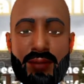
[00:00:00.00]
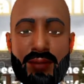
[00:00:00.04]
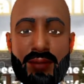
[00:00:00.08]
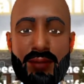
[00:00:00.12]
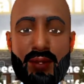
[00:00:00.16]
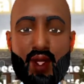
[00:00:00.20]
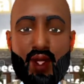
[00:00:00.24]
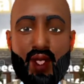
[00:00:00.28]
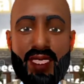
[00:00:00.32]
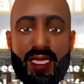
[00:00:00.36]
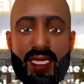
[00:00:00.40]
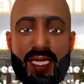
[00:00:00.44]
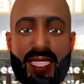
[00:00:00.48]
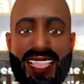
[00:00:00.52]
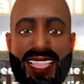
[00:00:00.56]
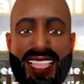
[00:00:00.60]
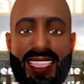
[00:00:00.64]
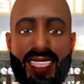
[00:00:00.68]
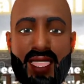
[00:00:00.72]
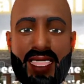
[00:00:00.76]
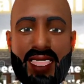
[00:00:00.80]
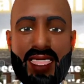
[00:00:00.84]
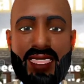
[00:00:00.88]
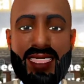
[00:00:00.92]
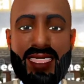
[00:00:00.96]
with
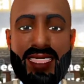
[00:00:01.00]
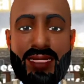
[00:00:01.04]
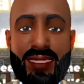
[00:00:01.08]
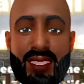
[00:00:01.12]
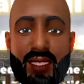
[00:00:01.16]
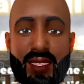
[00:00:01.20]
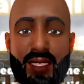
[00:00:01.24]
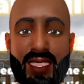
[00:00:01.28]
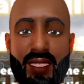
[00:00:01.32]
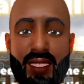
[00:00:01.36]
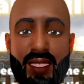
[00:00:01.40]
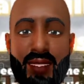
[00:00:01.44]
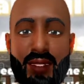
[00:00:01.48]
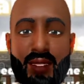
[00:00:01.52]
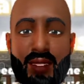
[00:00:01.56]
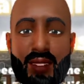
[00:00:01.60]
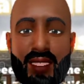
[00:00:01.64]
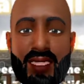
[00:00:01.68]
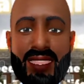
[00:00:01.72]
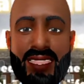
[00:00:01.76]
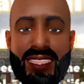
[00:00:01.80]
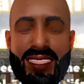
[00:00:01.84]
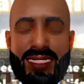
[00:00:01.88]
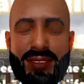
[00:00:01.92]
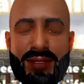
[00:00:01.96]
Parent
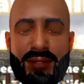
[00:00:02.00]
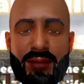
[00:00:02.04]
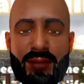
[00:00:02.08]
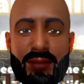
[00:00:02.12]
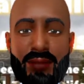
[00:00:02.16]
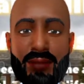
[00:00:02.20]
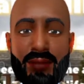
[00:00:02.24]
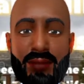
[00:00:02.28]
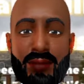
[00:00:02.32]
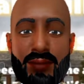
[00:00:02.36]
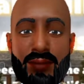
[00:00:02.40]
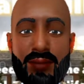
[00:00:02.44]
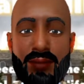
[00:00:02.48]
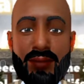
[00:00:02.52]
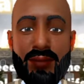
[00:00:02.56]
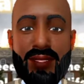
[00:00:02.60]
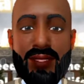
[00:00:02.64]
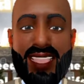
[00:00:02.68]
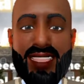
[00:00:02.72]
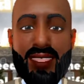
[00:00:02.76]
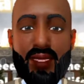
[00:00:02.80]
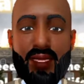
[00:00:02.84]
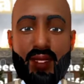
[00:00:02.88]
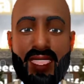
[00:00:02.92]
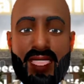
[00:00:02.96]
LLC
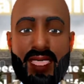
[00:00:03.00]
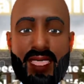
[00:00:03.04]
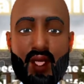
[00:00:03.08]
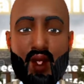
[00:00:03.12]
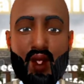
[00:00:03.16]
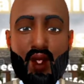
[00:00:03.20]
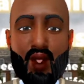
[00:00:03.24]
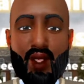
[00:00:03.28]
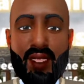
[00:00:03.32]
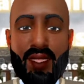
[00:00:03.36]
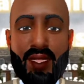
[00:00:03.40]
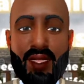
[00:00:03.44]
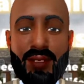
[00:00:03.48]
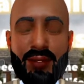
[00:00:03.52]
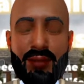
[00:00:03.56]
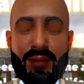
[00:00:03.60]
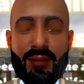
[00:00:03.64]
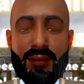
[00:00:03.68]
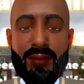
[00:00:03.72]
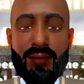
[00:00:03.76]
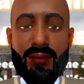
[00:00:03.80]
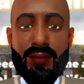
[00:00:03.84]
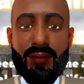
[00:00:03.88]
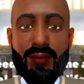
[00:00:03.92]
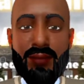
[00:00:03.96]
as the owner.
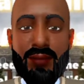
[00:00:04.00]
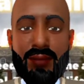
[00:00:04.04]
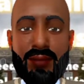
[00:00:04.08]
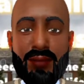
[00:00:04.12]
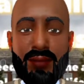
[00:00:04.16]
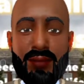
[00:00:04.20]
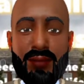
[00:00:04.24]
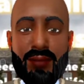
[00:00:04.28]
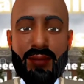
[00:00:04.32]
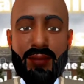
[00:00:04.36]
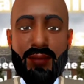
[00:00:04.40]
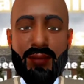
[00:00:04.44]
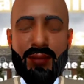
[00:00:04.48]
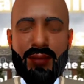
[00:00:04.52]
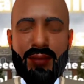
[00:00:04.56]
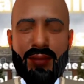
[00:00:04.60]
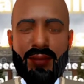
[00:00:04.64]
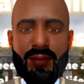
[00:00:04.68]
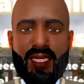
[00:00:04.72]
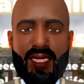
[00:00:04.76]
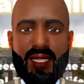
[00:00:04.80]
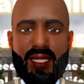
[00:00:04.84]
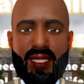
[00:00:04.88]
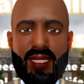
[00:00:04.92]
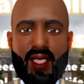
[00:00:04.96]

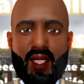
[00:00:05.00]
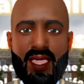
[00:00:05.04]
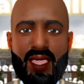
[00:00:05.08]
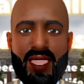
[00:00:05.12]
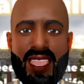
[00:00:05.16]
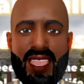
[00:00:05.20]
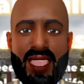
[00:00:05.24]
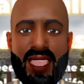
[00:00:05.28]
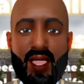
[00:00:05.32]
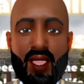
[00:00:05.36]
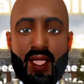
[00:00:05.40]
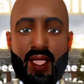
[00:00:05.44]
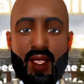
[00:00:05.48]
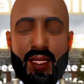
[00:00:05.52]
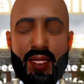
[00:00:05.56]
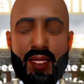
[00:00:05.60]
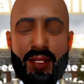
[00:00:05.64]
You know how